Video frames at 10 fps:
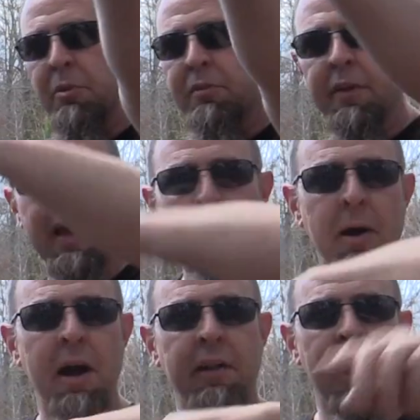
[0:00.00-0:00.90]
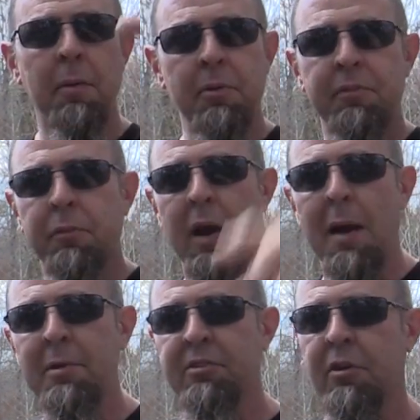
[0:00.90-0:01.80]
move all that pile out, move the
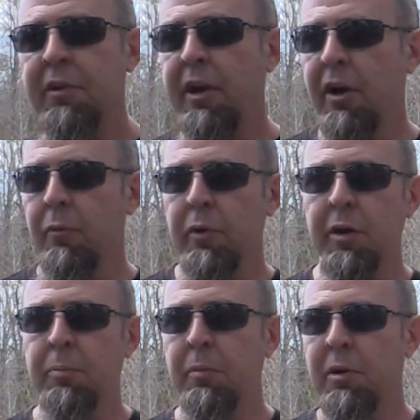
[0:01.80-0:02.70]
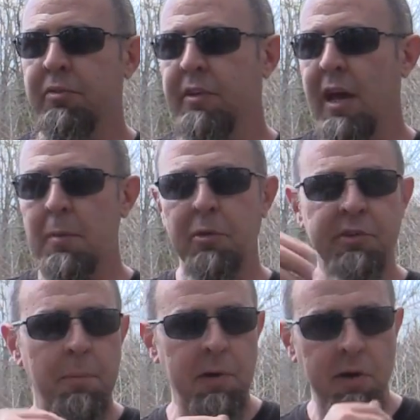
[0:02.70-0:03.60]
rabbits over here, and we're going to put most of the animals up